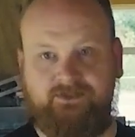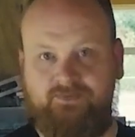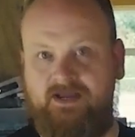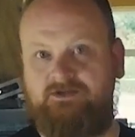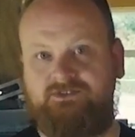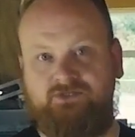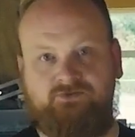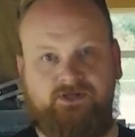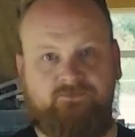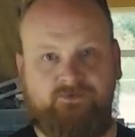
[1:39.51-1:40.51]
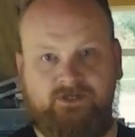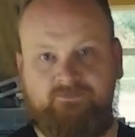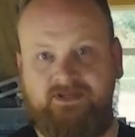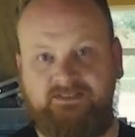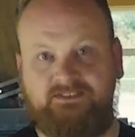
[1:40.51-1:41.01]
and 1000 grit. We're
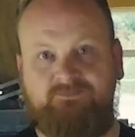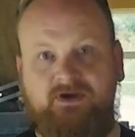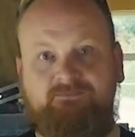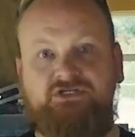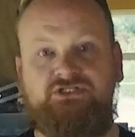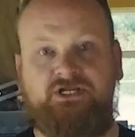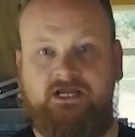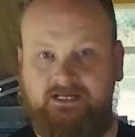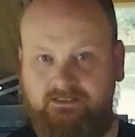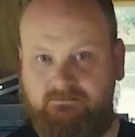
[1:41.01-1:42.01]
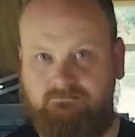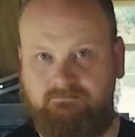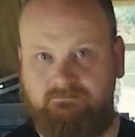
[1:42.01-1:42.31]
going to make this puppy shine.